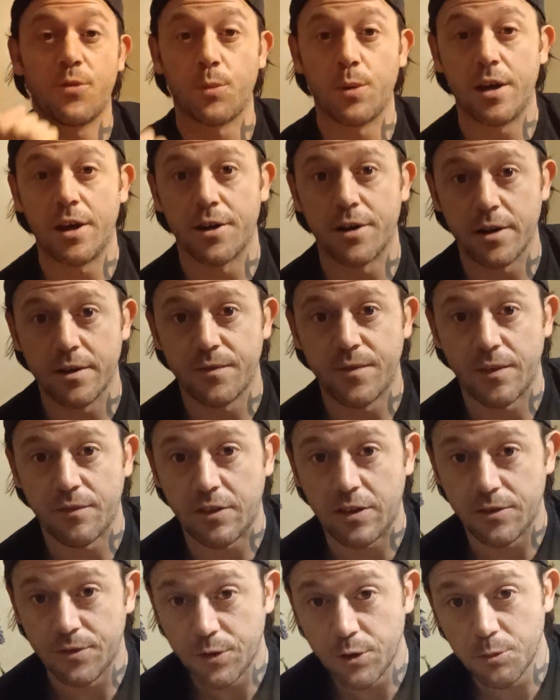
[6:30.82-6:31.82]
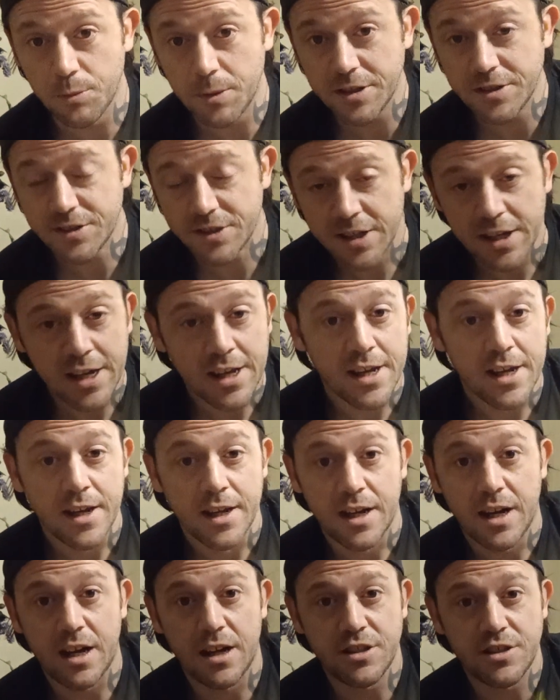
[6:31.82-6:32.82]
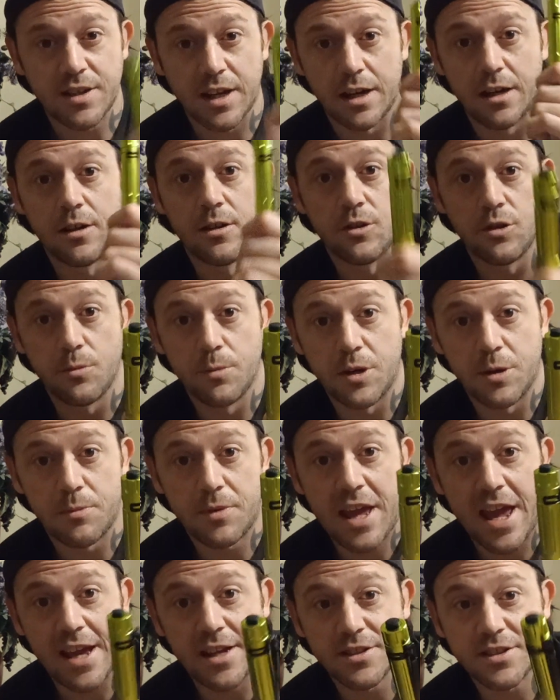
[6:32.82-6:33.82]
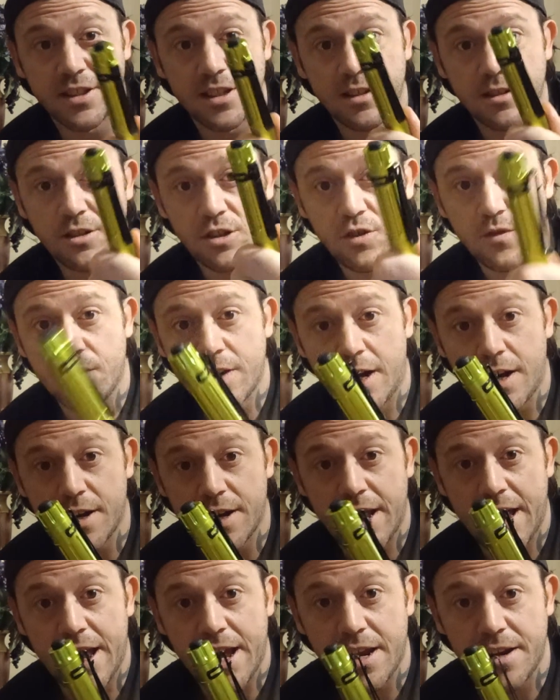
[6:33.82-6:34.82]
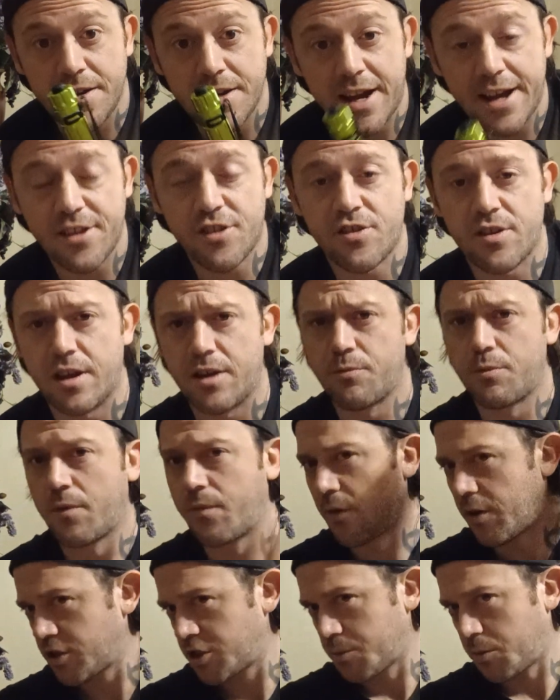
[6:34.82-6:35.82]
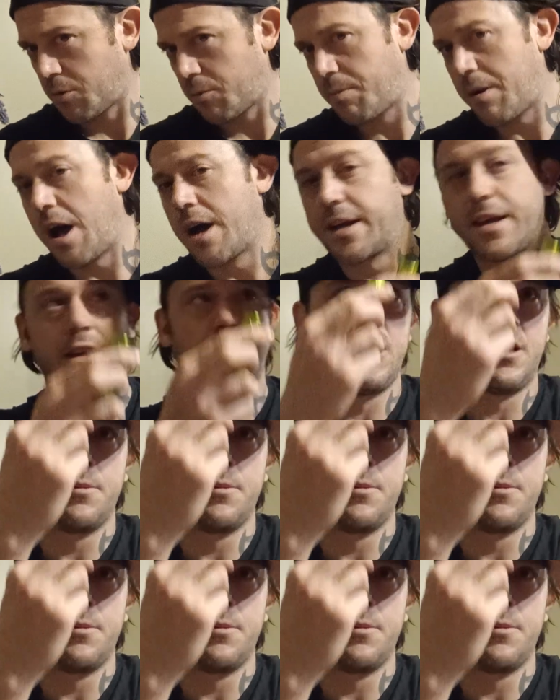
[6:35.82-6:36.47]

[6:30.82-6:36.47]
350 lumens. You've got an aluminum casing. You've got a nice reversible pocket